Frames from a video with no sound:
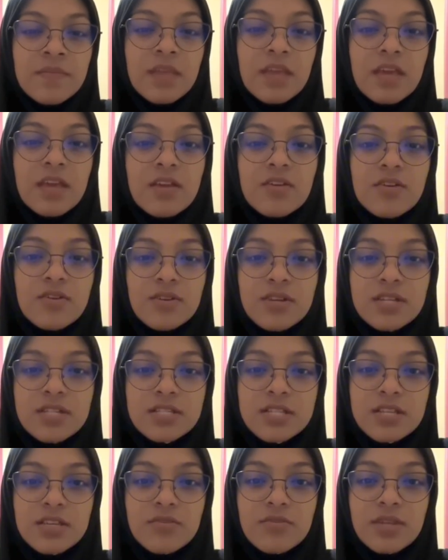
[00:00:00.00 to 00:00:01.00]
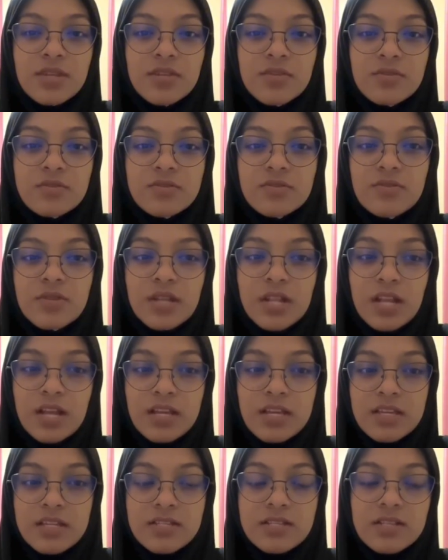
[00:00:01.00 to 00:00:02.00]
encouraging reduced
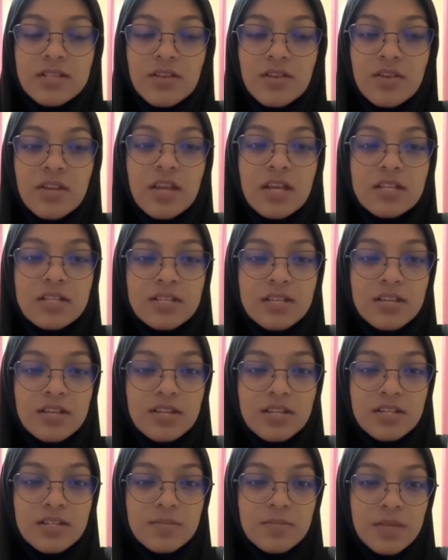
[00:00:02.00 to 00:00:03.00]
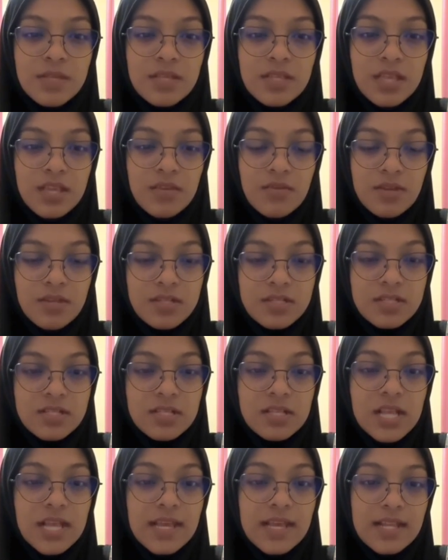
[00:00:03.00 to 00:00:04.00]
reliance on hazardous materials
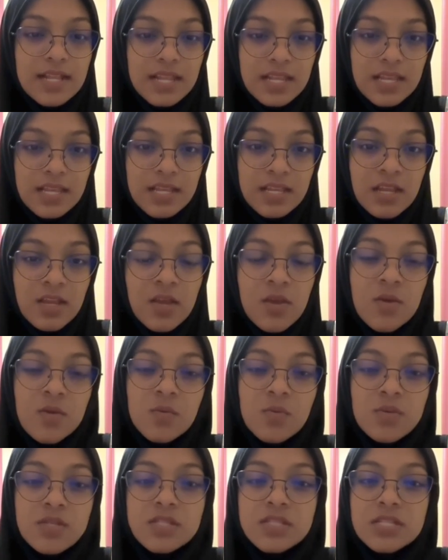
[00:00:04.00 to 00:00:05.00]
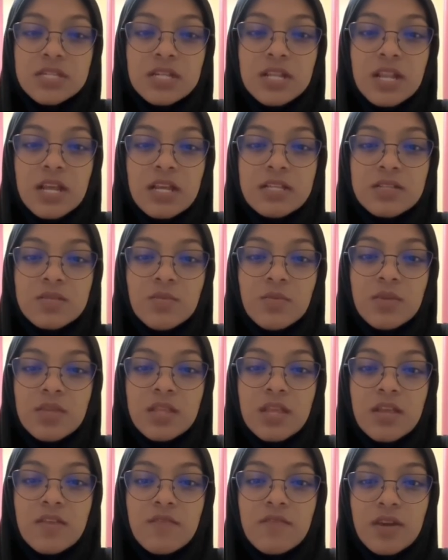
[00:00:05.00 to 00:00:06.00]
like lead, which aligns with
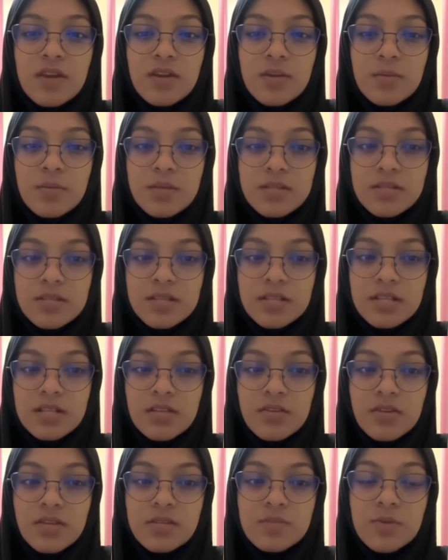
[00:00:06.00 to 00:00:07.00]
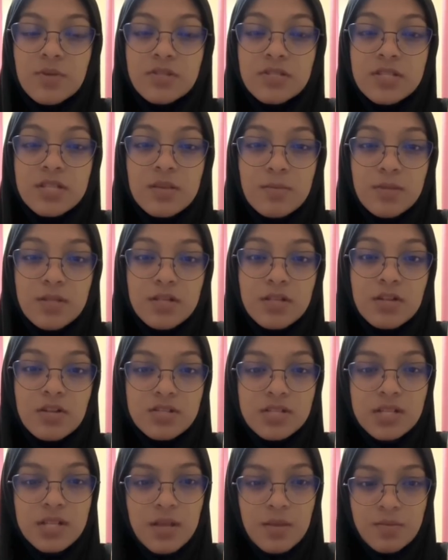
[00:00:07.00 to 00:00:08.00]
environmentally responsible
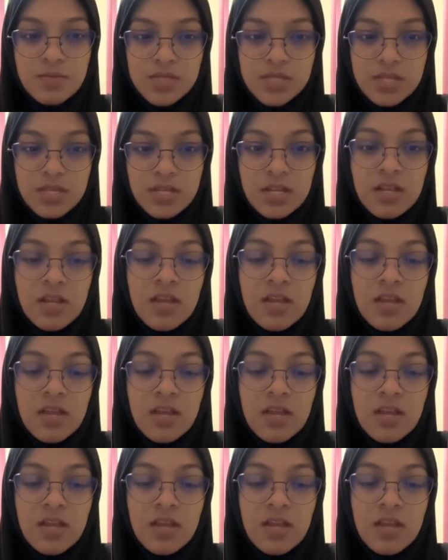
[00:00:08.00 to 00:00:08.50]
consumption.